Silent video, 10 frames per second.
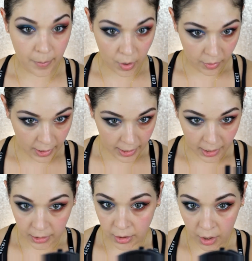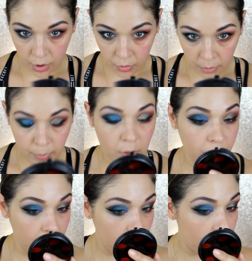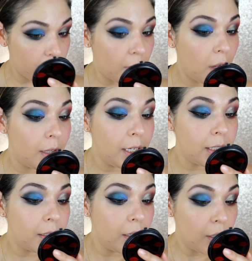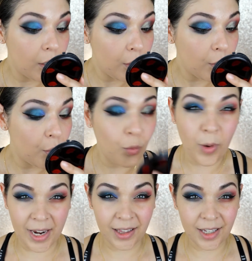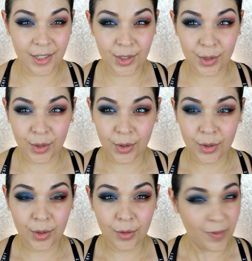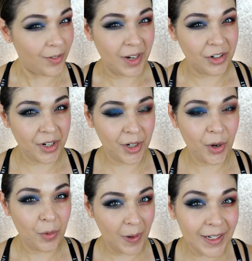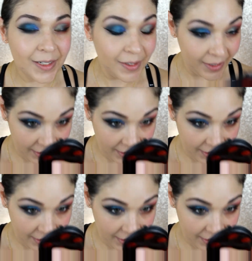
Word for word: Okay, hello, perfect, flawless, weightless foundation. What?